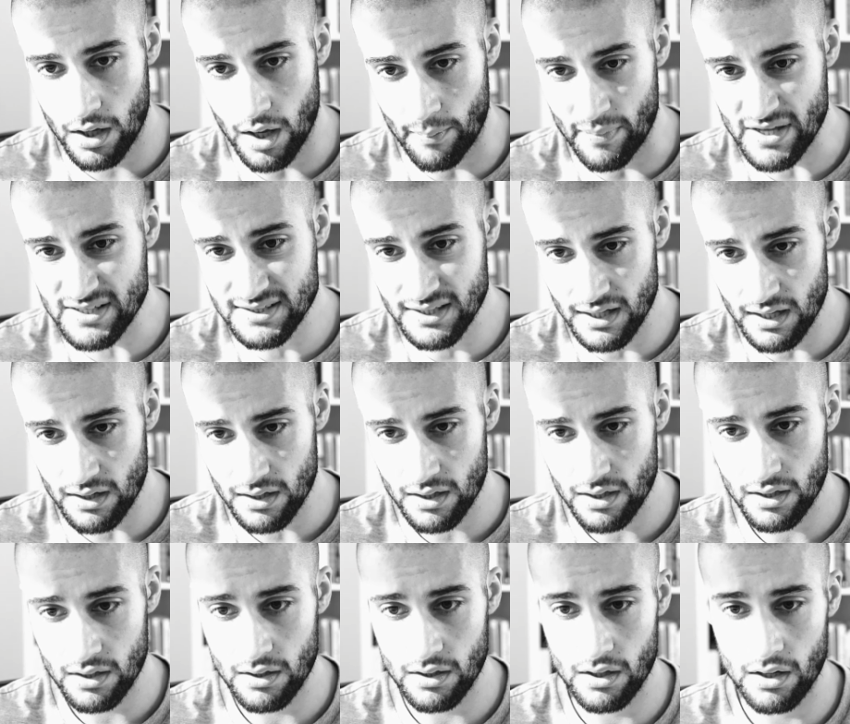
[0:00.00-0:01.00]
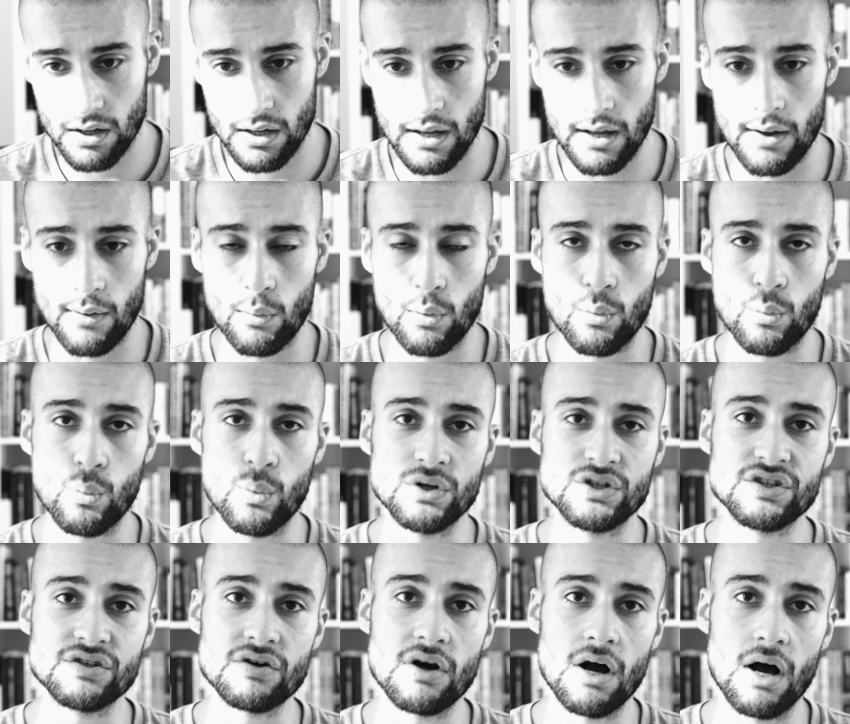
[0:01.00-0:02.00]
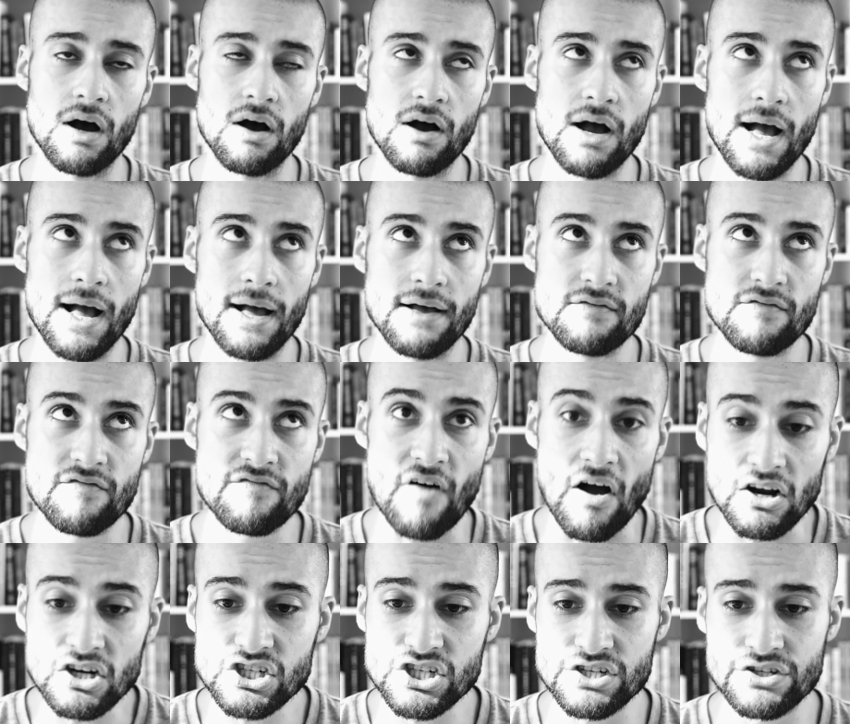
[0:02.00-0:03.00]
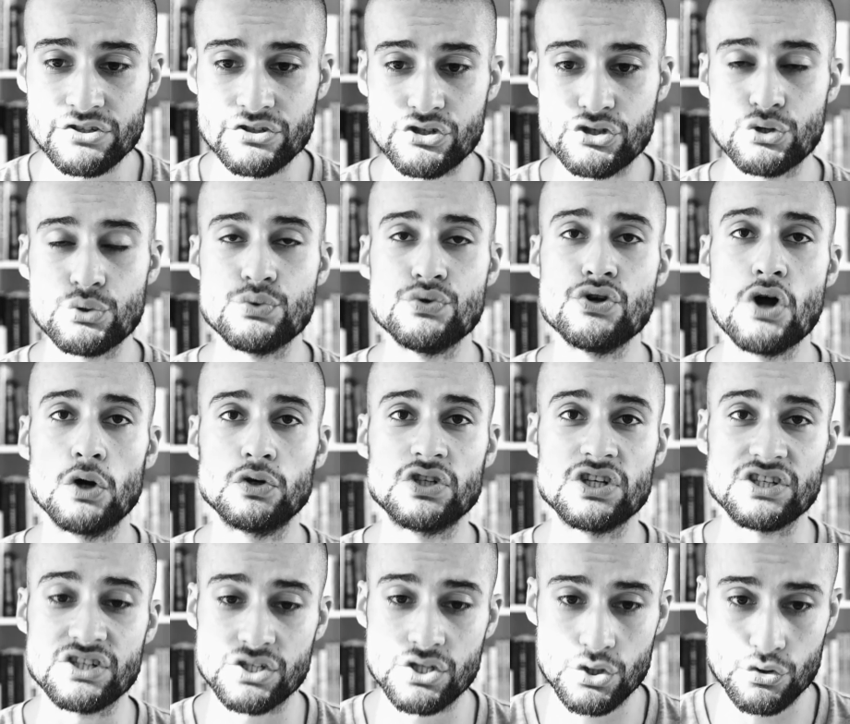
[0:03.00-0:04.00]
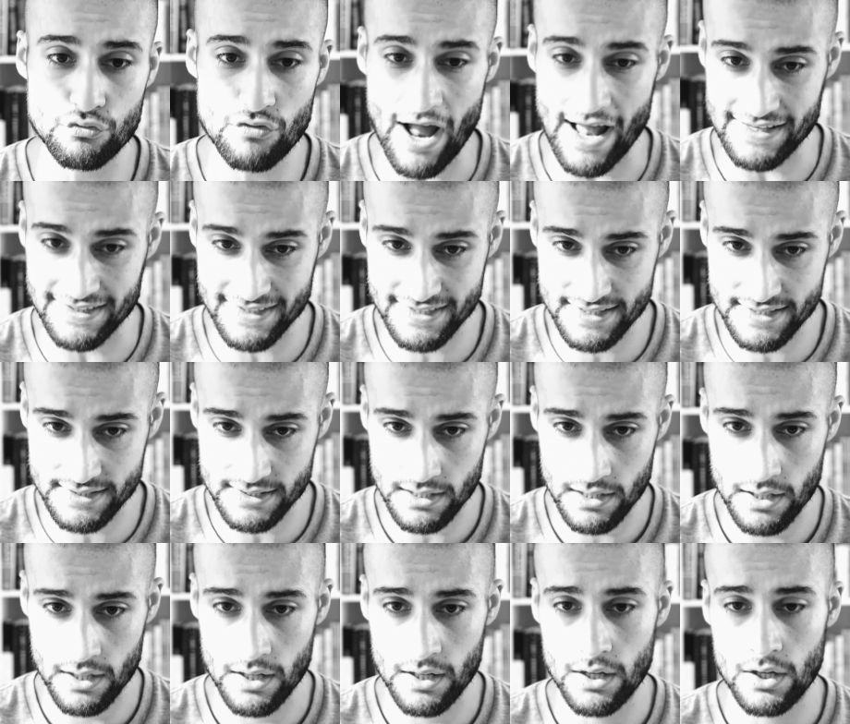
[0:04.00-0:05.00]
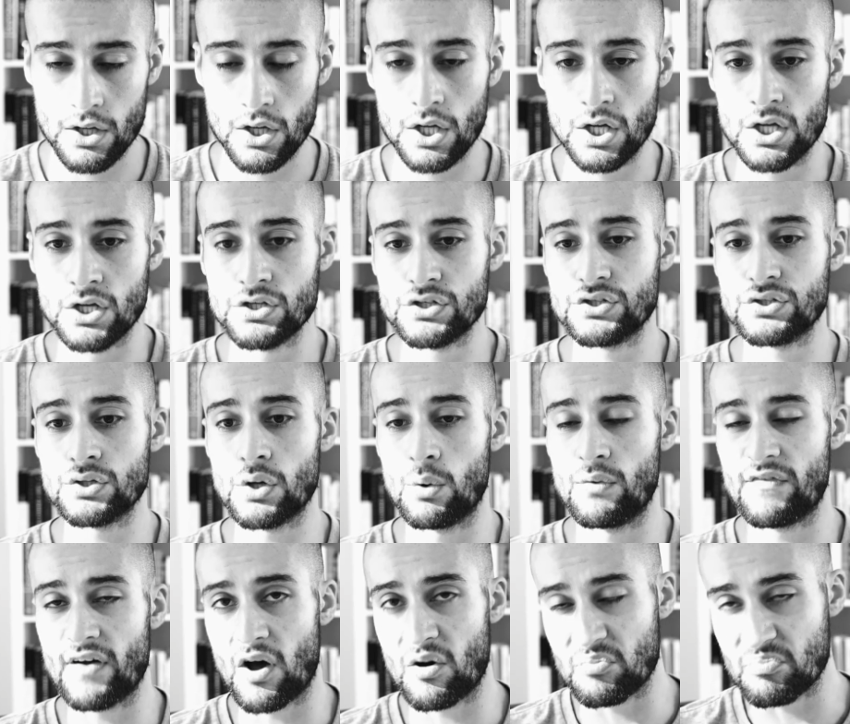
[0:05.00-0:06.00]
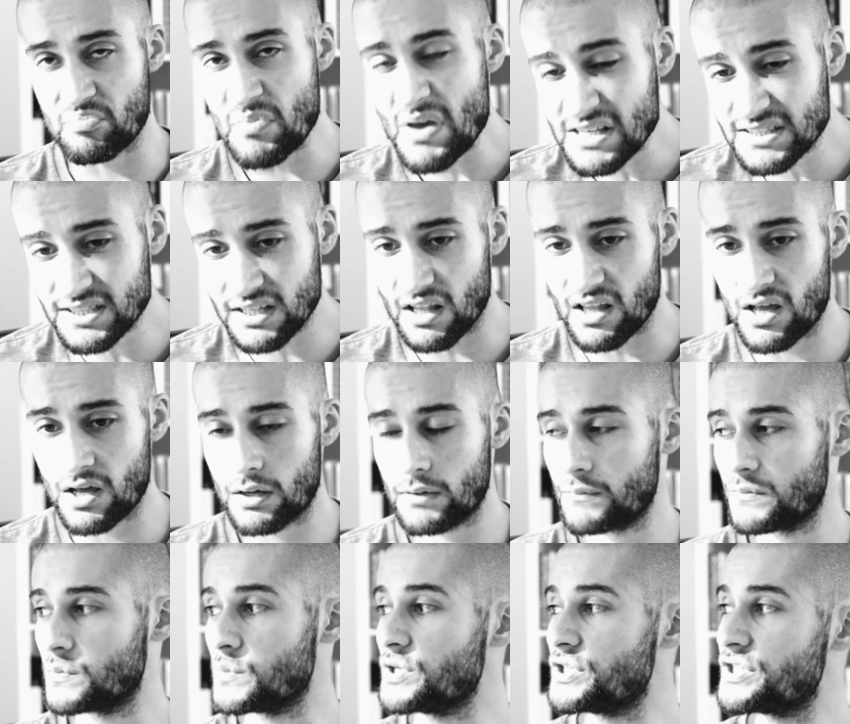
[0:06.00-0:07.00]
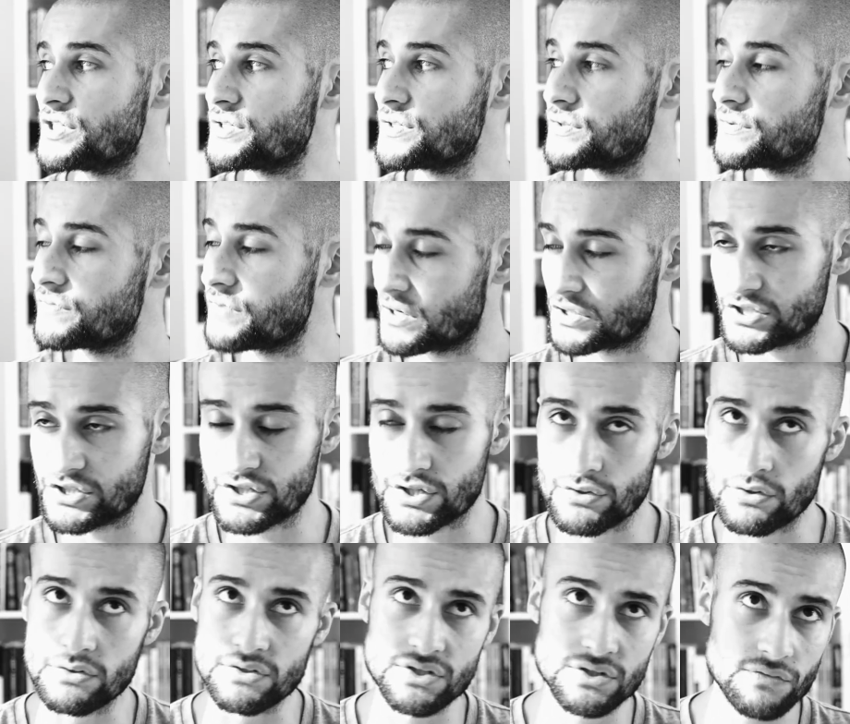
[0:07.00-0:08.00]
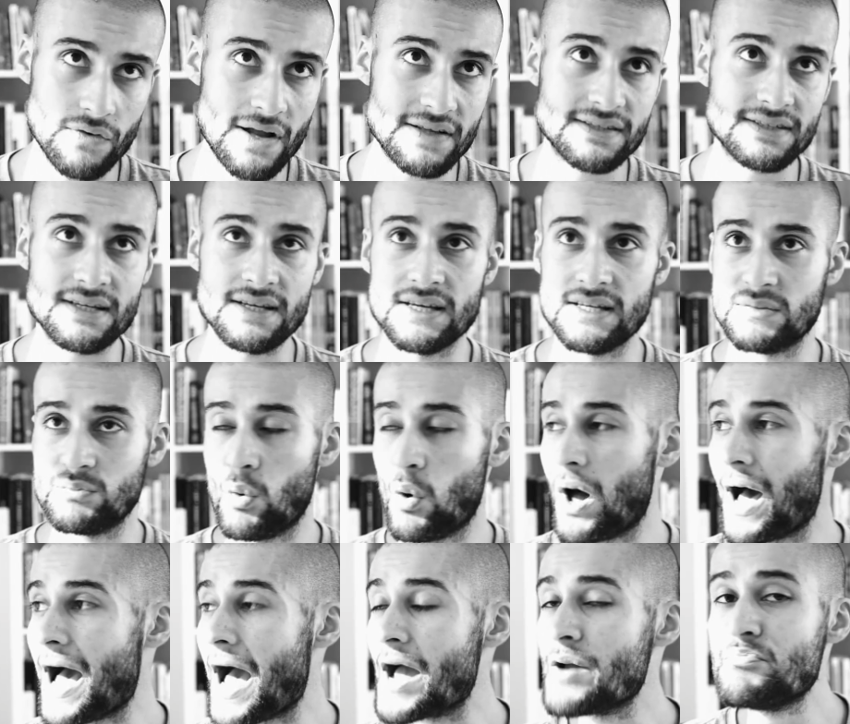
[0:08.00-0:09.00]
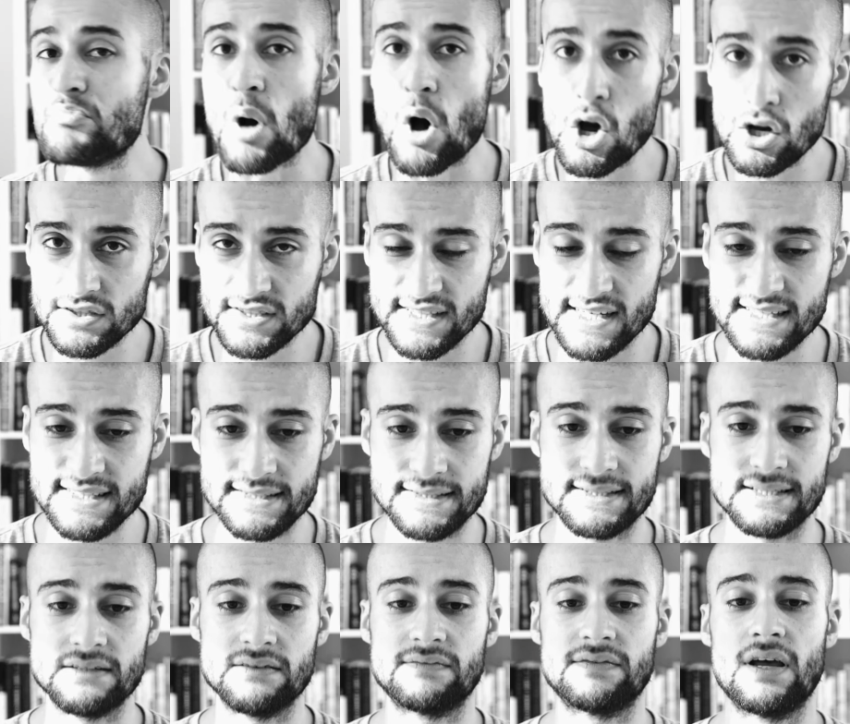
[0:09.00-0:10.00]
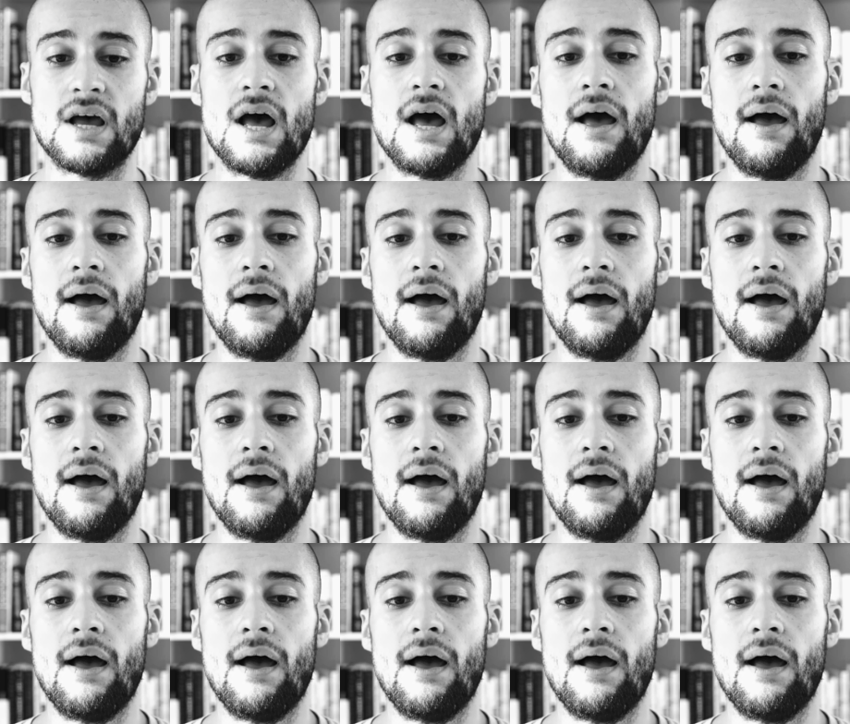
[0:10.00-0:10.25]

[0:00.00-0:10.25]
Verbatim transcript: amygdala, uh, which functions to notice threats. So if our amygdala which functions to notice threats, is more hypersensitive,